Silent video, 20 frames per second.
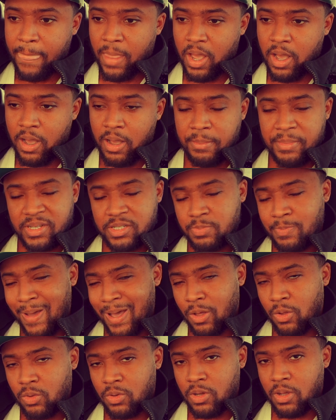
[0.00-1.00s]
um, it's
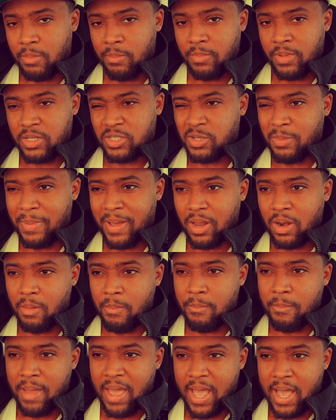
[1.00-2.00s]
about um, it's about a
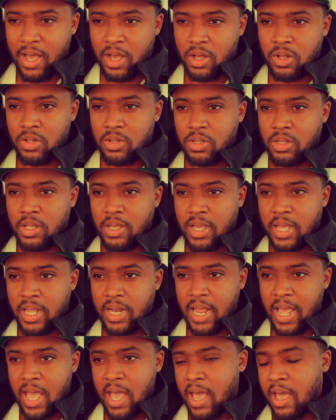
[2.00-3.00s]
mile
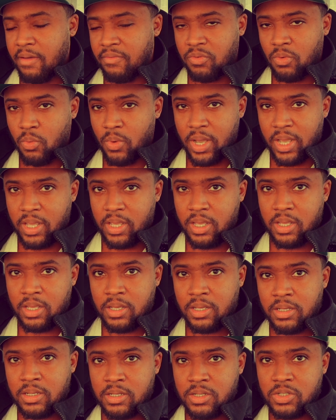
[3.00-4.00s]
and a half away,
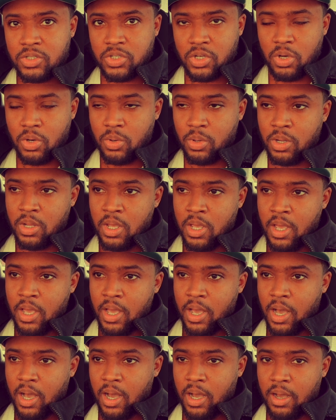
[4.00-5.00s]
so
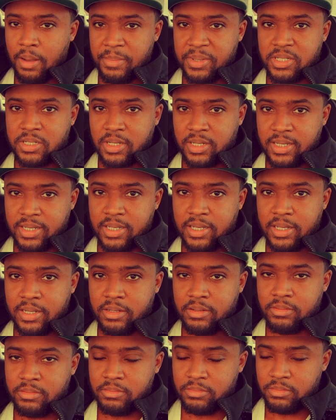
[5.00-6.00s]
um, it's a good
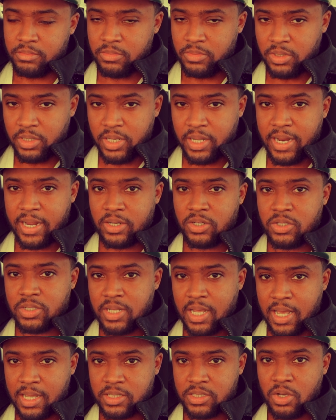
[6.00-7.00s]
good
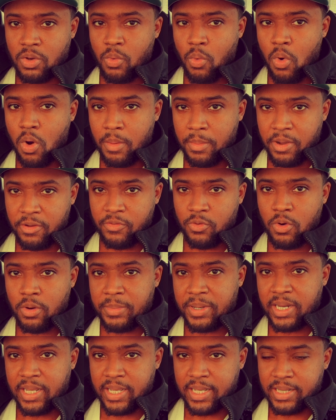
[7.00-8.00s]
exercise, good warm up for
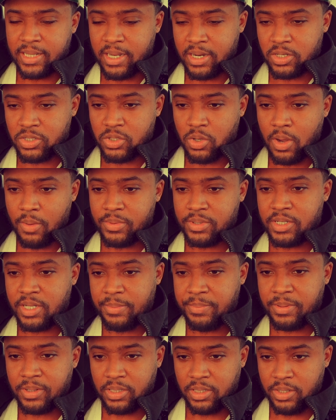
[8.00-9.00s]
me to get there. So I would
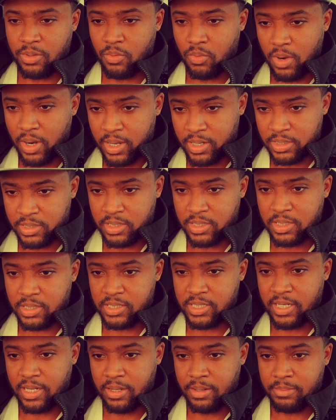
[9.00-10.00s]
typically run to the
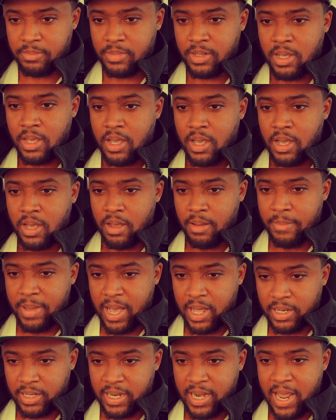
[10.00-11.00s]
gym a
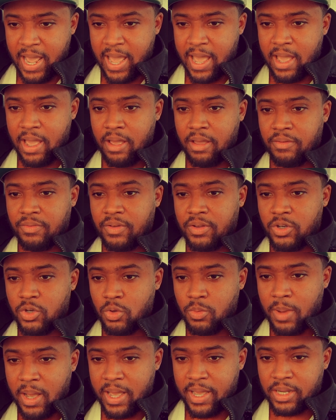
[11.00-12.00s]
mile and a half,
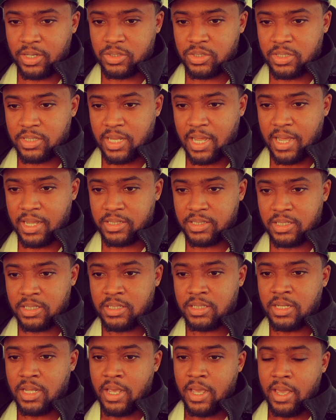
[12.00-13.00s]
do my
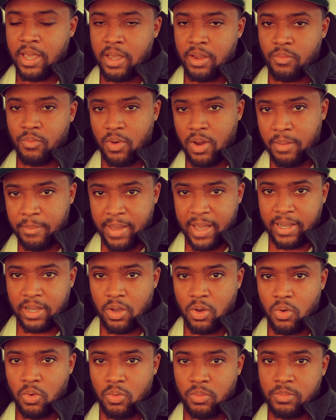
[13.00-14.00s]
exercises, and run back
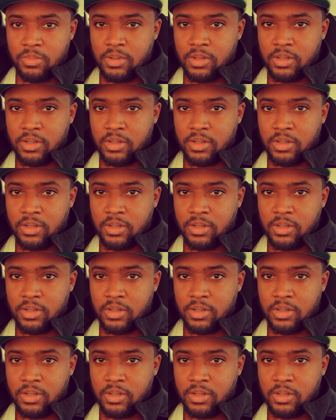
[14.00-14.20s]
home.